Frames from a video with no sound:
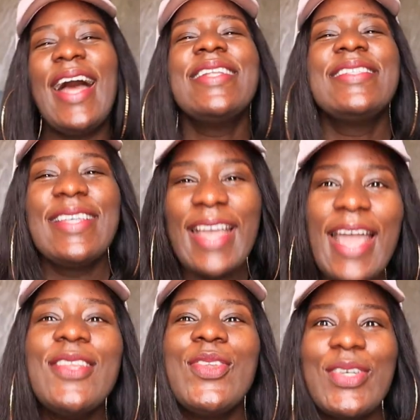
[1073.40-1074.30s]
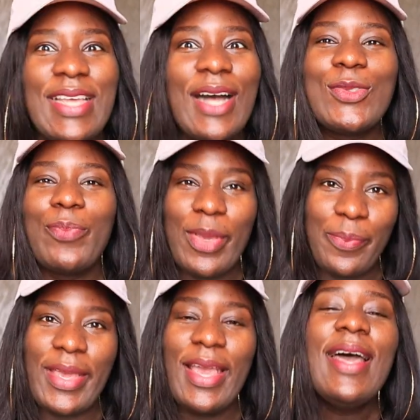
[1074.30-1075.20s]
And the guy knows how to
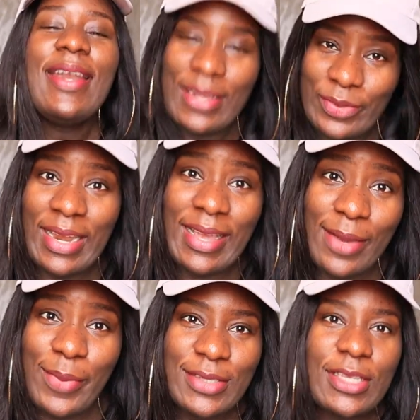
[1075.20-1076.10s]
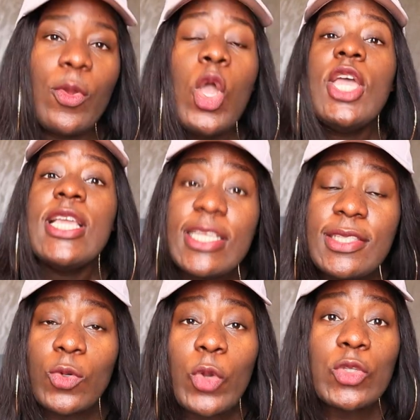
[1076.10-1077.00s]
pepper. That's what I like about him.
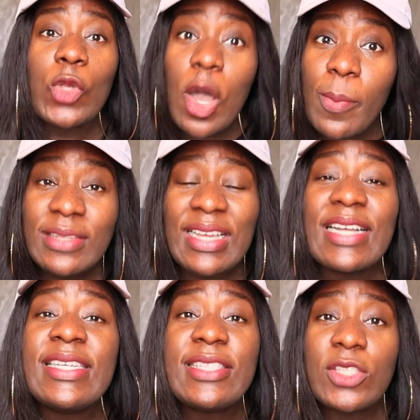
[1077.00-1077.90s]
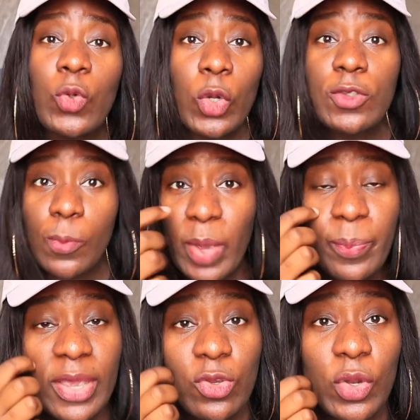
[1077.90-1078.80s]
He's still going to come out and he's still going to
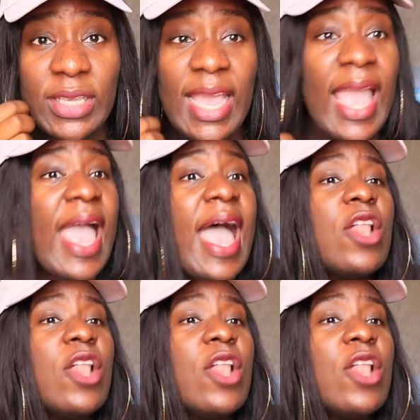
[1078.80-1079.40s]
pepper you, okay?